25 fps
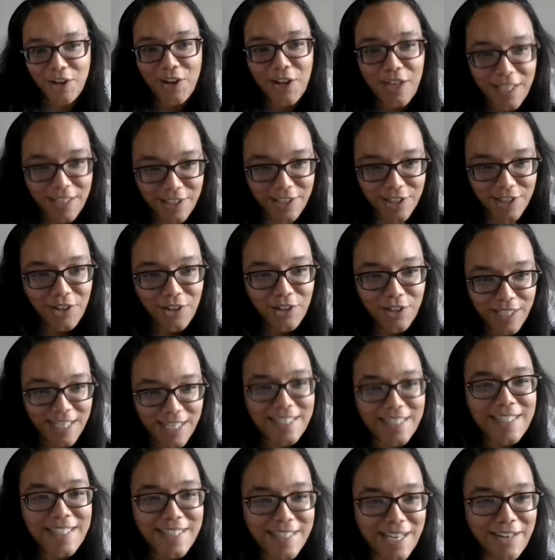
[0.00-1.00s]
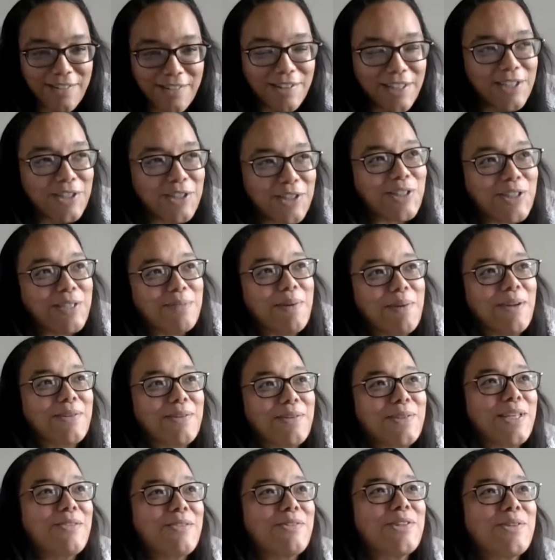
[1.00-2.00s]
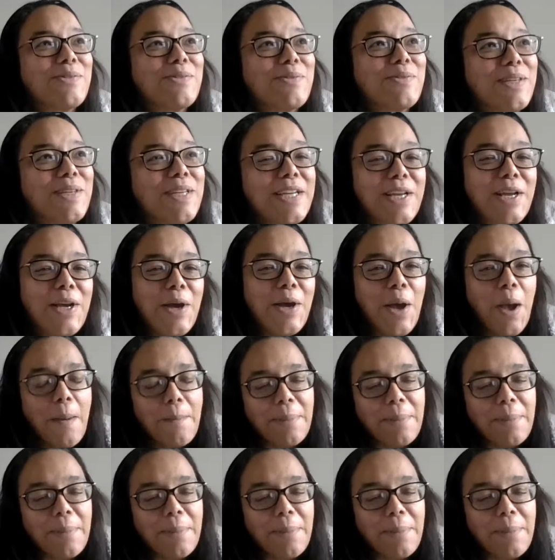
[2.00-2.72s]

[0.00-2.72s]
not necessarily just about social work,